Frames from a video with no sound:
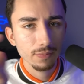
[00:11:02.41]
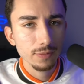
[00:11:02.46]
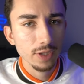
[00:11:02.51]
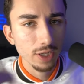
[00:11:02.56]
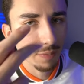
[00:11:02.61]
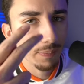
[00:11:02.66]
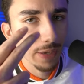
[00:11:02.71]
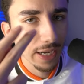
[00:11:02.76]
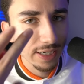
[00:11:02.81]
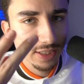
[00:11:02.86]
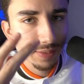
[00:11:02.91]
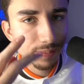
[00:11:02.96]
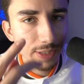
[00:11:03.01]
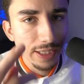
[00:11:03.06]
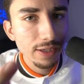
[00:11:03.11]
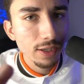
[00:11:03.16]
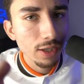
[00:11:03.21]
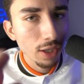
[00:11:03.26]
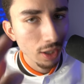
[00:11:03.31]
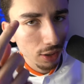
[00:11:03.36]
Cut back to
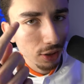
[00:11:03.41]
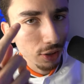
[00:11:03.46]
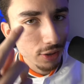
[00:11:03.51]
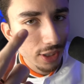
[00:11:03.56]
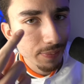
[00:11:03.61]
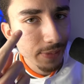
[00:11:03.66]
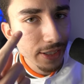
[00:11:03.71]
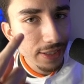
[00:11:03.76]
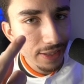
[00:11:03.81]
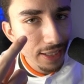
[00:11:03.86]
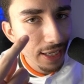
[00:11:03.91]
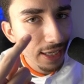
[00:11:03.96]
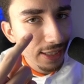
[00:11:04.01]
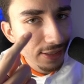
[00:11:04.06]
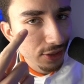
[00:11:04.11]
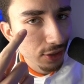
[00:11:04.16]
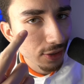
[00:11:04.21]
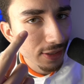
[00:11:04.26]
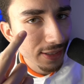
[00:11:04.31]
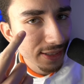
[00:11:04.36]
me. Look at me in the
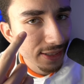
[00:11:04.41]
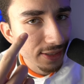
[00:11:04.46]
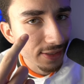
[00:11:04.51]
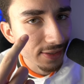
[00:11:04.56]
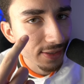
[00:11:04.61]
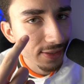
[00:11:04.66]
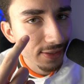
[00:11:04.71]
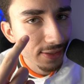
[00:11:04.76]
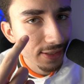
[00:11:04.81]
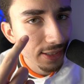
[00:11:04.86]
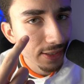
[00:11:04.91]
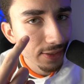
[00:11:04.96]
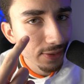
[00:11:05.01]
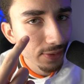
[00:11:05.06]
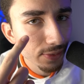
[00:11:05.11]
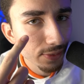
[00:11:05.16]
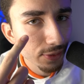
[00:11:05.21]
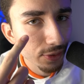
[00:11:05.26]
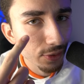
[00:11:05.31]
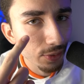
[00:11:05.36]
eyes. Look at these
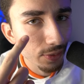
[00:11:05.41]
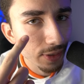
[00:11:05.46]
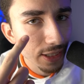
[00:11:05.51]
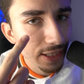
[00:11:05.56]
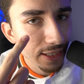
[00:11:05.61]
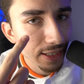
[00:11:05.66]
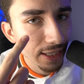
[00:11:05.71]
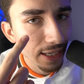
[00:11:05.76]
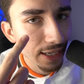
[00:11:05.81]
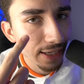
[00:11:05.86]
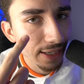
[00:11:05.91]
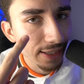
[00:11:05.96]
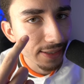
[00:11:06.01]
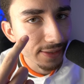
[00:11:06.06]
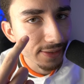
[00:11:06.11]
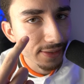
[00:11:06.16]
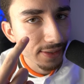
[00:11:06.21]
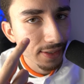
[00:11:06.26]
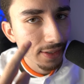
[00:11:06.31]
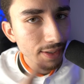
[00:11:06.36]
steel green
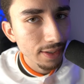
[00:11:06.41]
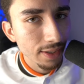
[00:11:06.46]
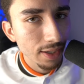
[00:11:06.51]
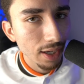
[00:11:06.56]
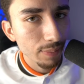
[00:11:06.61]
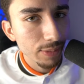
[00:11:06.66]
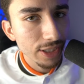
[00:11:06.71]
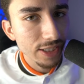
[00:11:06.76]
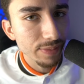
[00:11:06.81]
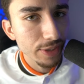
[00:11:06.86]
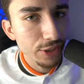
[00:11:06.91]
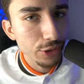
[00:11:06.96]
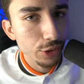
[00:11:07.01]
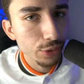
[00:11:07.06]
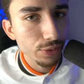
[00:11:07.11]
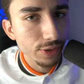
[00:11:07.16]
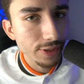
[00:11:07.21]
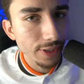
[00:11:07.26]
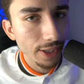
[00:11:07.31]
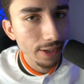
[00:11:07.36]
eyes. I'm like
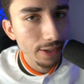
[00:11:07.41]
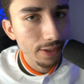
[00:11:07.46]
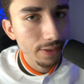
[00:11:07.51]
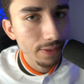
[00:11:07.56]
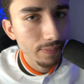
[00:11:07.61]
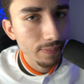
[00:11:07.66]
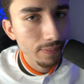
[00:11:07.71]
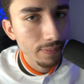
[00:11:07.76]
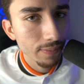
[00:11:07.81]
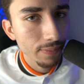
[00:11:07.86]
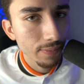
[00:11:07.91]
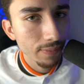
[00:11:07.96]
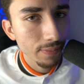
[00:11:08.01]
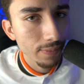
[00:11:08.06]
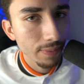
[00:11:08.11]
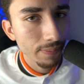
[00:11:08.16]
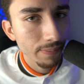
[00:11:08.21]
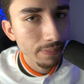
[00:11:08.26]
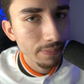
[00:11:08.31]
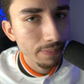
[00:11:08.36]
Medusa,
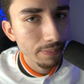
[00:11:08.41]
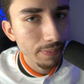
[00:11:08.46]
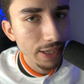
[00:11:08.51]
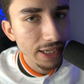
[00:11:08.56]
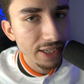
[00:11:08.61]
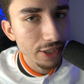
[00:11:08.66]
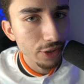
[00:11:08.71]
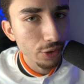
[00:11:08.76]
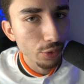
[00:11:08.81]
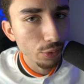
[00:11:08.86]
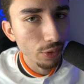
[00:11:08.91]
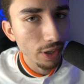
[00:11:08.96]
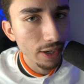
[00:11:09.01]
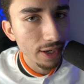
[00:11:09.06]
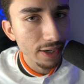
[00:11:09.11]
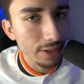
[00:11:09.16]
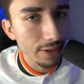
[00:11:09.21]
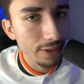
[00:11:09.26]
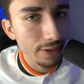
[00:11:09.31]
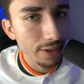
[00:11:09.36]
making you
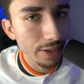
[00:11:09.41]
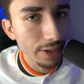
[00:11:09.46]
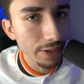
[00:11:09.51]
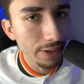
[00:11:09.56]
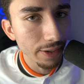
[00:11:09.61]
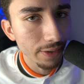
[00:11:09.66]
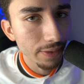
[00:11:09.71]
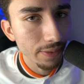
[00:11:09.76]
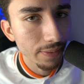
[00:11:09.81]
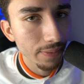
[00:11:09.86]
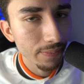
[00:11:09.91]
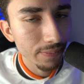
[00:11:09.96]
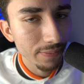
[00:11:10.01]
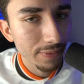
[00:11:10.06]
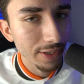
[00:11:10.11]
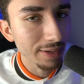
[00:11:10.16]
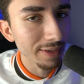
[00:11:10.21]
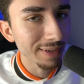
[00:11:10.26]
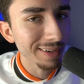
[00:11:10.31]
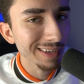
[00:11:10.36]
rock hard,
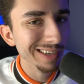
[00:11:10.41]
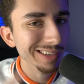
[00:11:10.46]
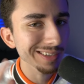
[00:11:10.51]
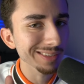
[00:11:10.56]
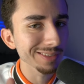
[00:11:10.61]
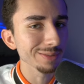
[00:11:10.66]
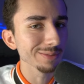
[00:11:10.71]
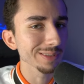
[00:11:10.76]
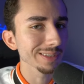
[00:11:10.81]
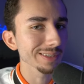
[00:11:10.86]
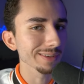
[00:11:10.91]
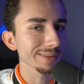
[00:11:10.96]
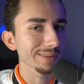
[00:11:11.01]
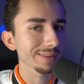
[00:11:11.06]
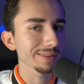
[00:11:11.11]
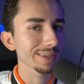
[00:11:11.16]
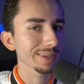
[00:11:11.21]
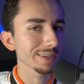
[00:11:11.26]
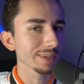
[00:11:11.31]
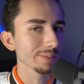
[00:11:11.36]
and not in the way you're
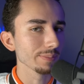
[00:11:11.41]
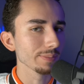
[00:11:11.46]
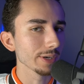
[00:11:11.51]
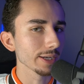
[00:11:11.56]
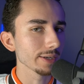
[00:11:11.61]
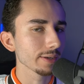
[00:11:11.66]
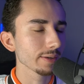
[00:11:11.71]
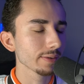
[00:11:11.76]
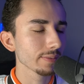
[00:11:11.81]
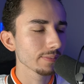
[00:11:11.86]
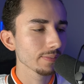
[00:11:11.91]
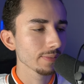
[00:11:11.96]
thinking, buddy.